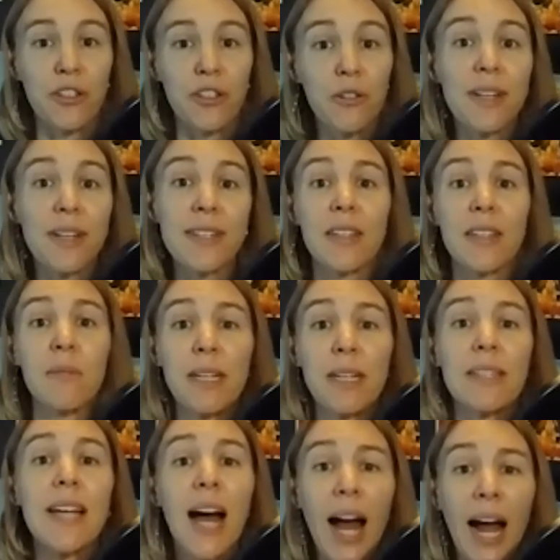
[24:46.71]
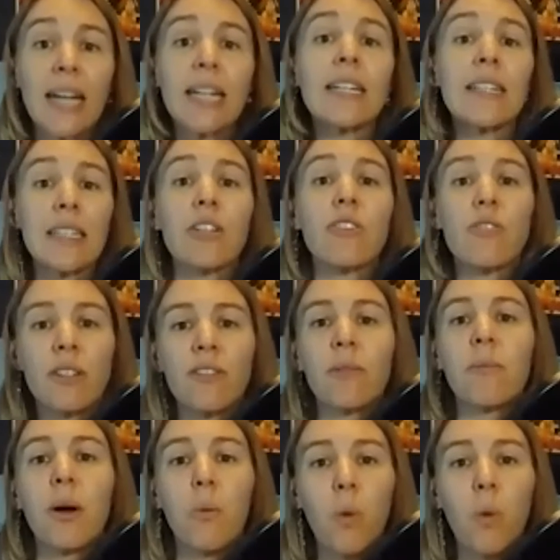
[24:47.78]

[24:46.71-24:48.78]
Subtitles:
do that is going to be entirely driven by